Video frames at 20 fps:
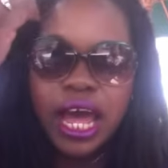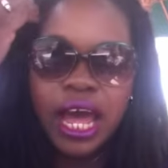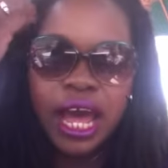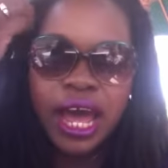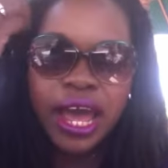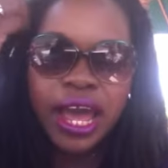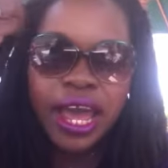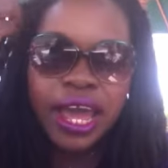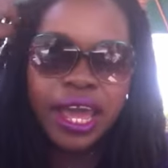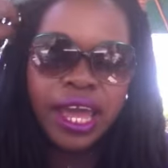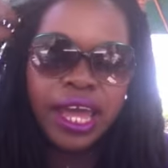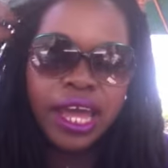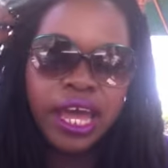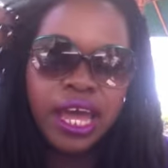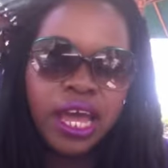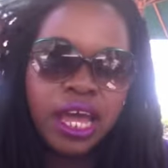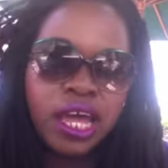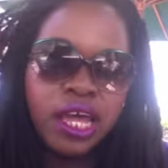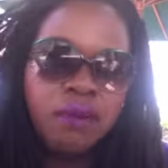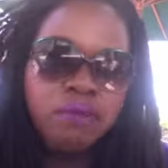I
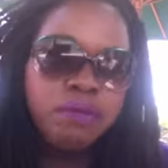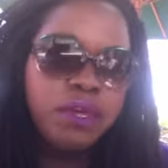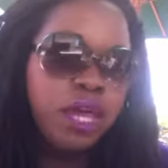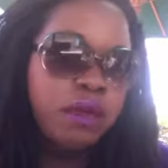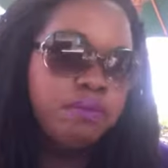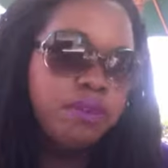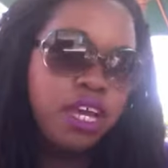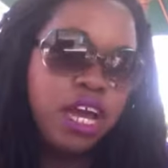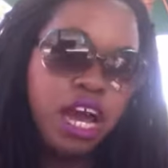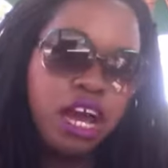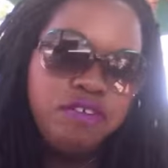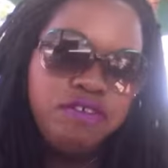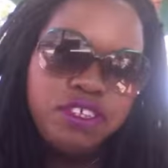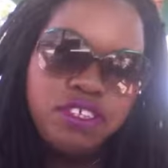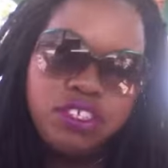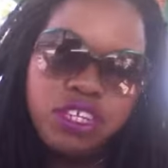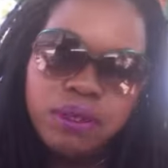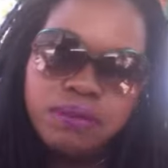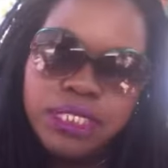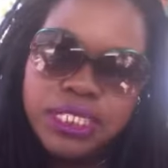um, come to coffee
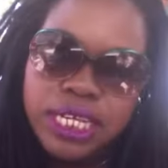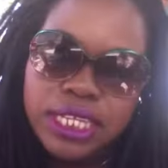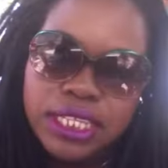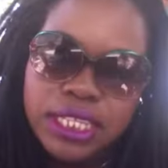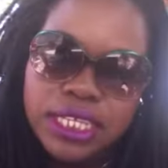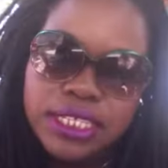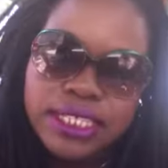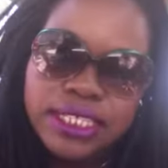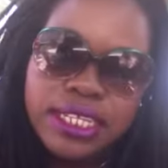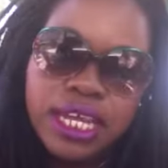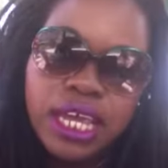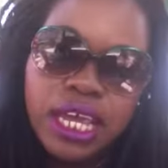shops like this.